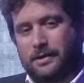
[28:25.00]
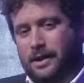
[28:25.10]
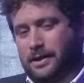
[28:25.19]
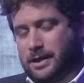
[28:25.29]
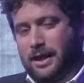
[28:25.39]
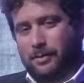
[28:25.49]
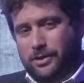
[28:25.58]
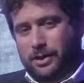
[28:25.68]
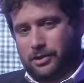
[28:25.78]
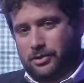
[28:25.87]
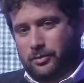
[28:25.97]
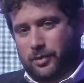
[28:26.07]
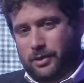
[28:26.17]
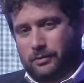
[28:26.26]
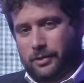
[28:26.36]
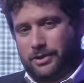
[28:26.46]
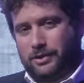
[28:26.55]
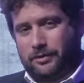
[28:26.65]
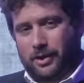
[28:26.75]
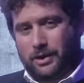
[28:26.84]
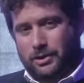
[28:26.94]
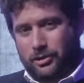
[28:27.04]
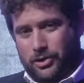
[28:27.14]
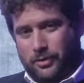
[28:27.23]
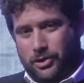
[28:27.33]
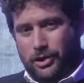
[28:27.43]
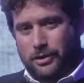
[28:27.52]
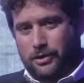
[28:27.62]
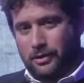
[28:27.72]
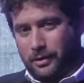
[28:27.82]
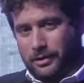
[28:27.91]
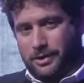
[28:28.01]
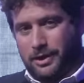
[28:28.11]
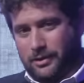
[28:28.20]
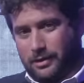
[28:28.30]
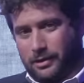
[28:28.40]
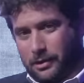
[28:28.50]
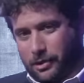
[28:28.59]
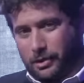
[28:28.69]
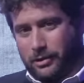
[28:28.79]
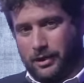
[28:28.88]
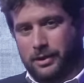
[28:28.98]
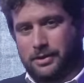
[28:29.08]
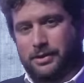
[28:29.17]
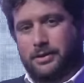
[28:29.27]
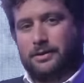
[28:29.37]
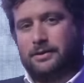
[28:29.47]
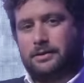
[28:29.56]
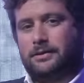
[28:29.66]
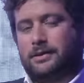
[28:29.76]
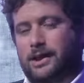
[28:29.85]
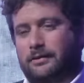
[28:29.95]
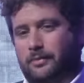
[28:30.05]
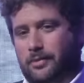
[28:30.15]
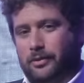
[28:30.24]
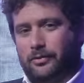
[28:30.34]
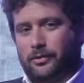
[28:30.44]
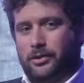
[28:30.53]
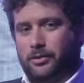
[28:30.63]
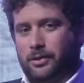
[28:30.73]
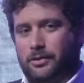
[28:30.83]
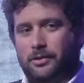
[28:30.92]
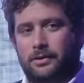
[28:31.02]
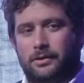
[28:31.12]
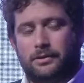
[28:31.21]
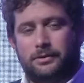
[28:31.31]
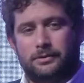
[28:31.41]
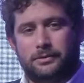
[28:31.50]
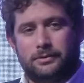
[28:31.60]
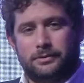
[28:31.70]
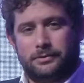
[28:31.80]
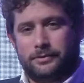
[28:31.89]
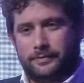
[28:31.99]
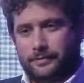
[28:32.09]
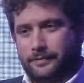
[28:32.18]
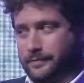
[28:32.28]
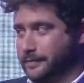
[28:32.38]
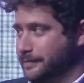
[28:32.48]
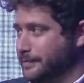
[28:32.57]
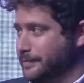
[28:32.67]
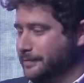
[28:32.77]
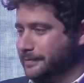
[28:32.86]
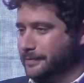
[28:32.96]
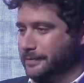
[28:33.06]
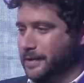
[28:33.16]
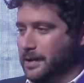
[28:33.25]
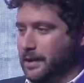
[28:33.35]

it. And it's Amazon, so we, we sit very close to each other. It's not luxurious. We have a beautiful cubicle. Say, say a few more things now. Go ahead.